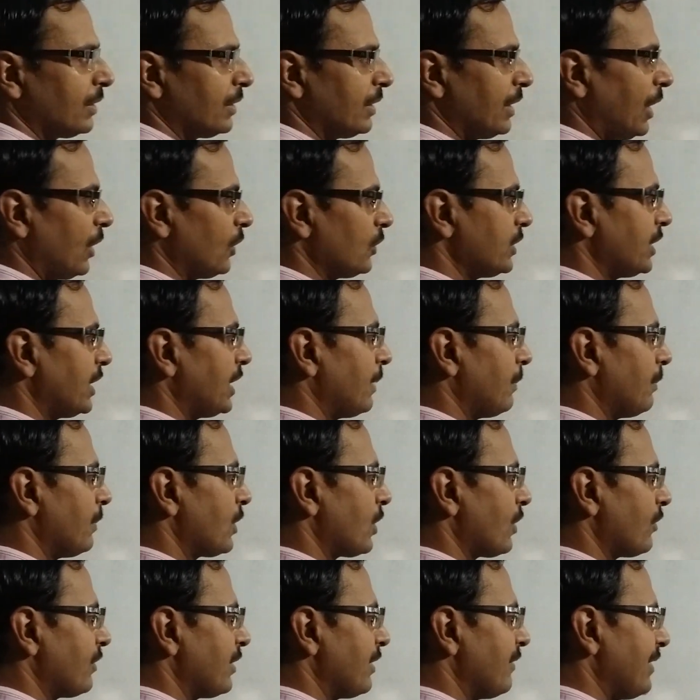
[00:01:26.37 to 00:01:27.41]
Now the number
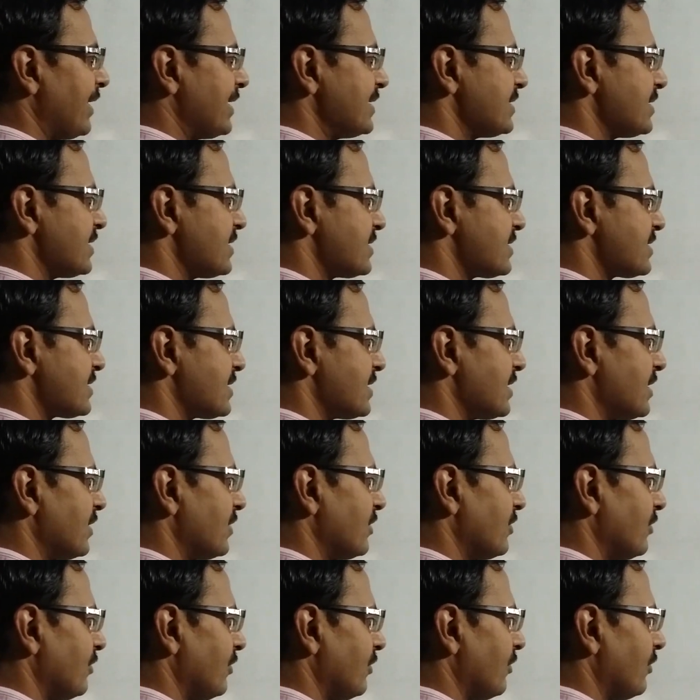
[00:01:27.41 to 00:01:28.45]
of divisors
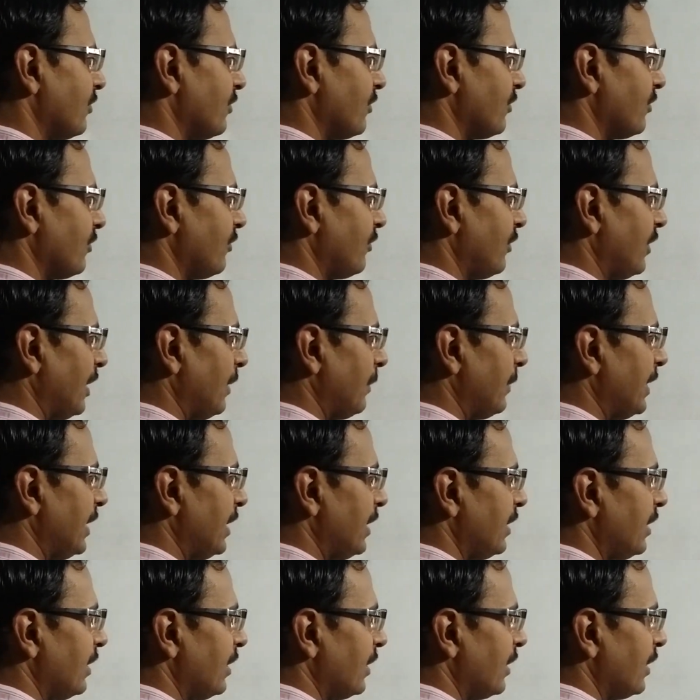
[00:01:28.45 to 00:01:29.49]
will
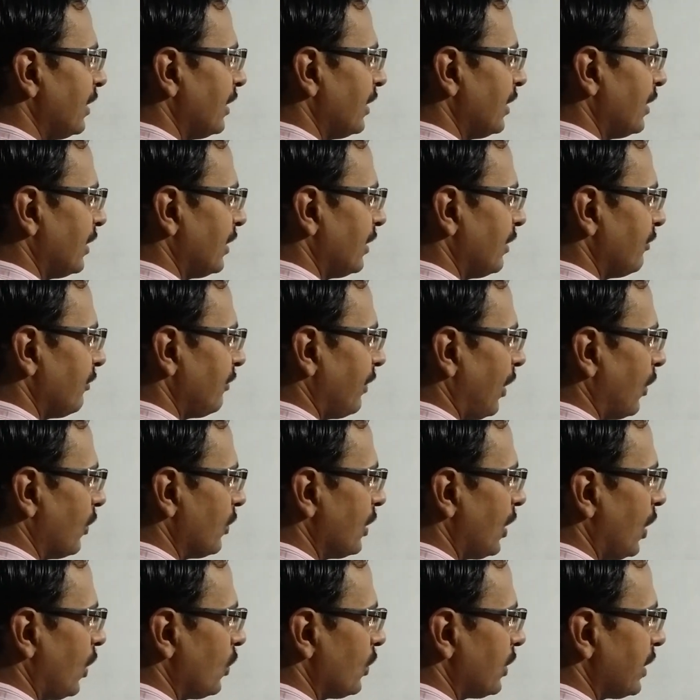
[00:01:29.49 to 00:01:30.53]
be found
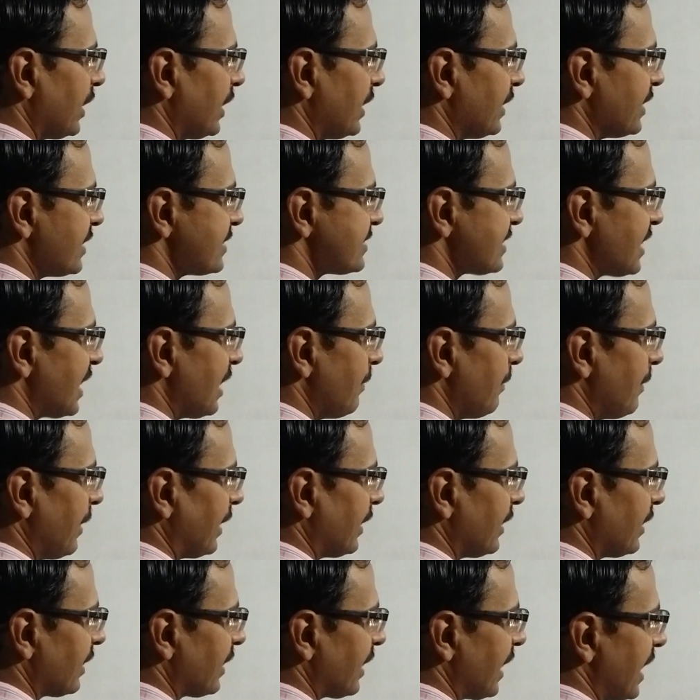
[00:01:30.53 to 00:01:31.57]
out in the same
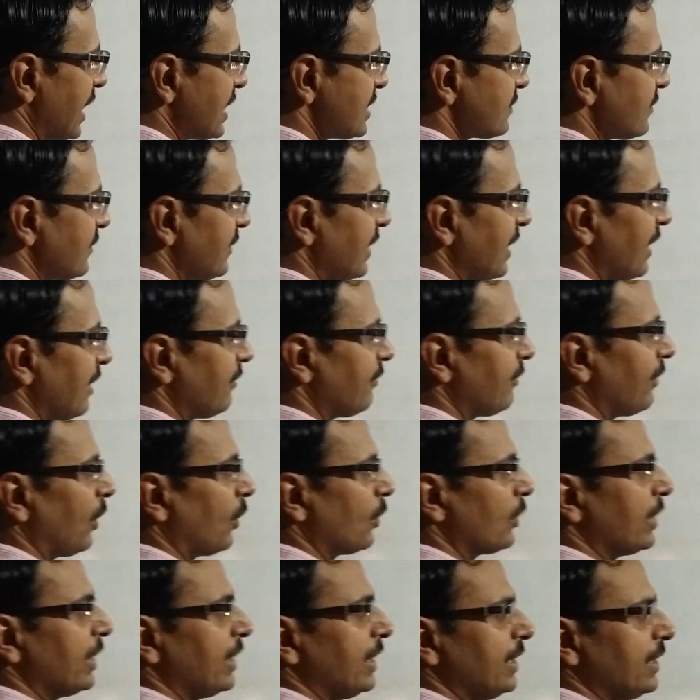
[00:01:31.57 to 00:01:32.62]
manner as we have
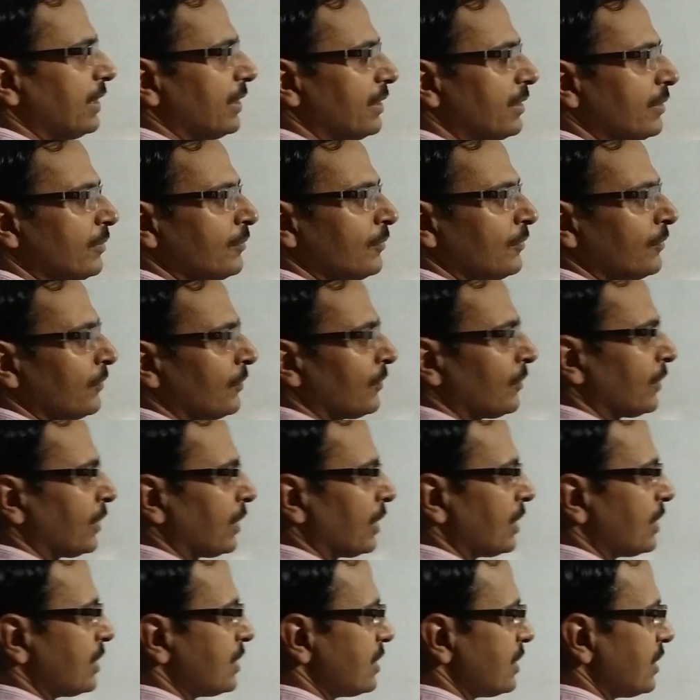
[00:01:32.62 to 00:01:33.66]
found here,
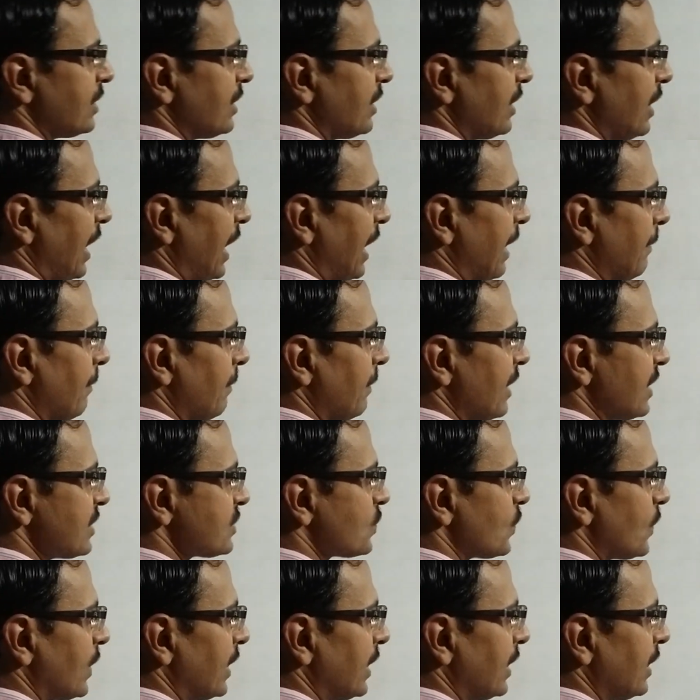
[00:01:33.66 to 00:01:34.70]
m plus
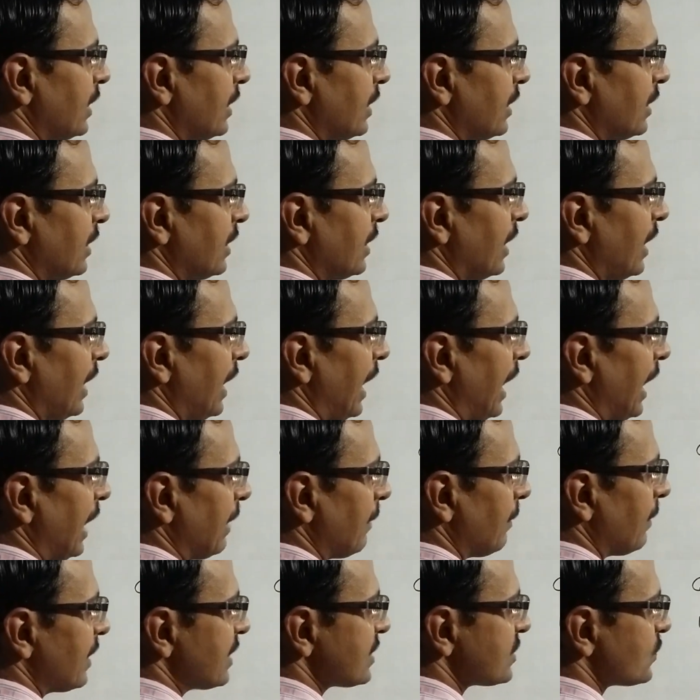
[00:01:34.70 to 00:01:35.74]
1,
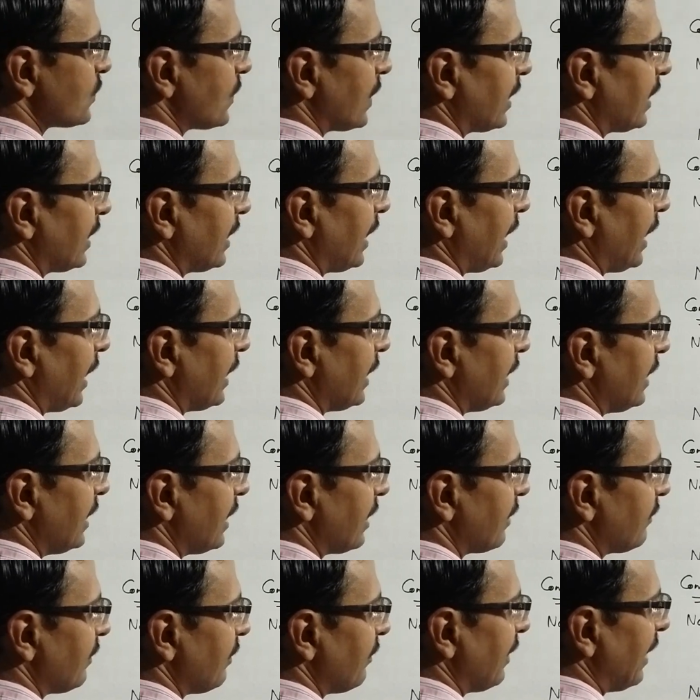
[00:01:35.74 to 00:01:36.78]
n plus 1, and
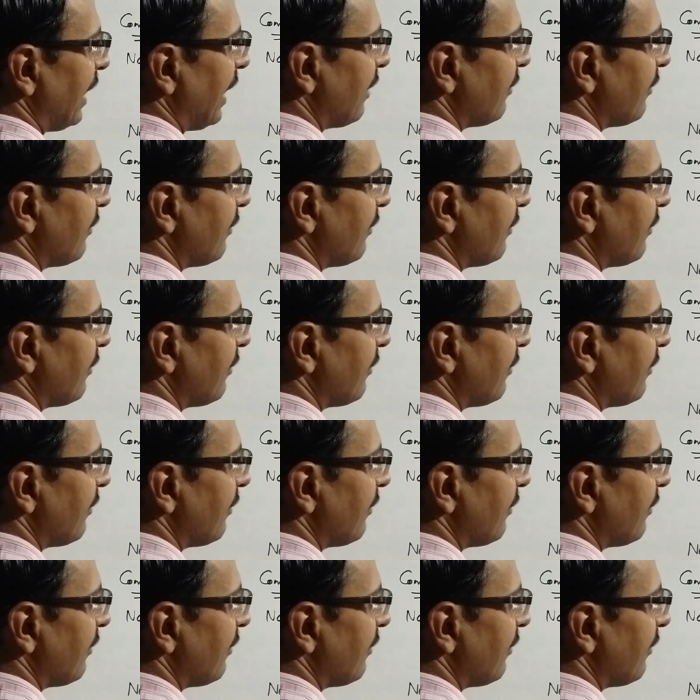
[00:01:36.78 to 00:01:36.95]
here we will